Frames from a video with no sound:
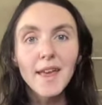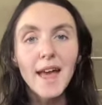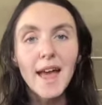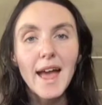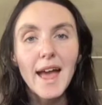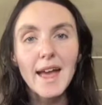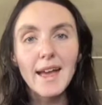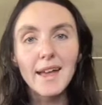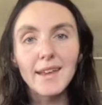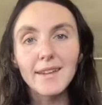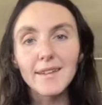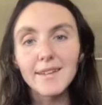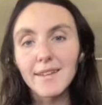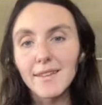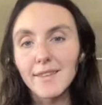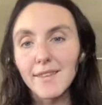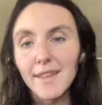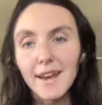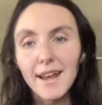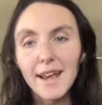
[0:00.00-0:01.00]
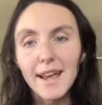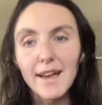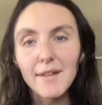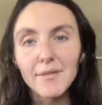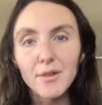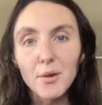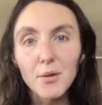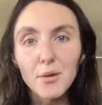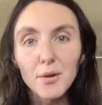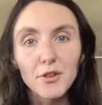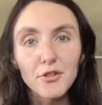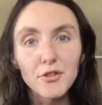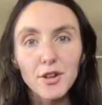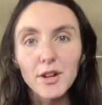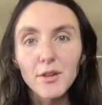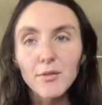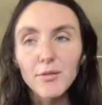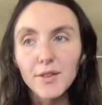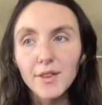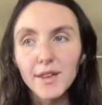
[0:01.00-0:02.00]
And then I have yogurt
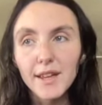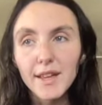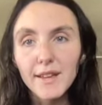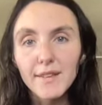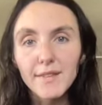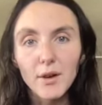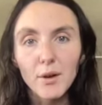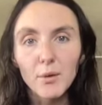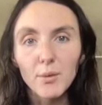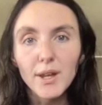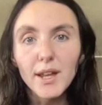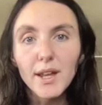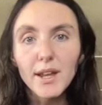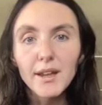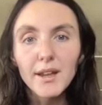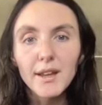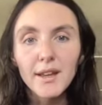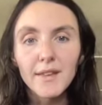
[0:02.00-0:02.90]
drink for the kids all week.